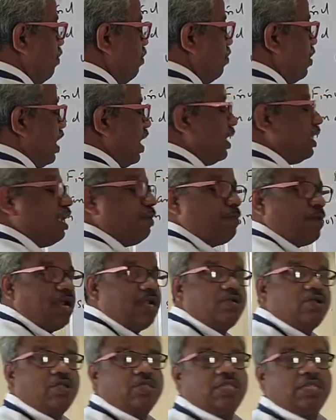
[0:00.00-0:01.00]
be any
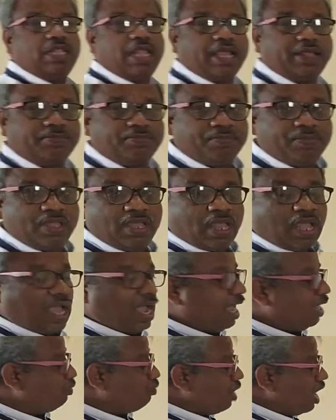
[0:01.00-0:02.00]
point on the line,
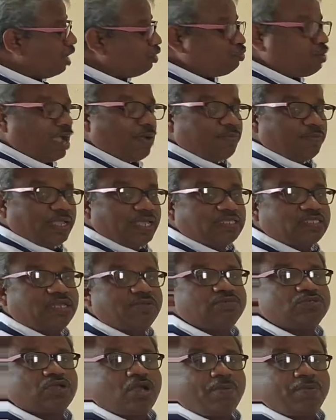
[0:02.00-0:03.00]
and we have to apply
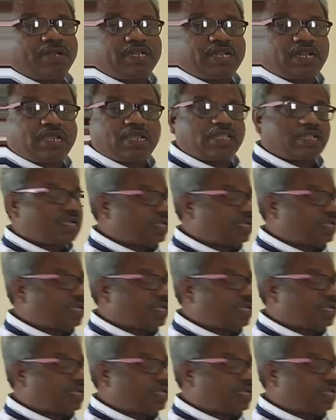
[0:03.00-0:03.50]
some geometrical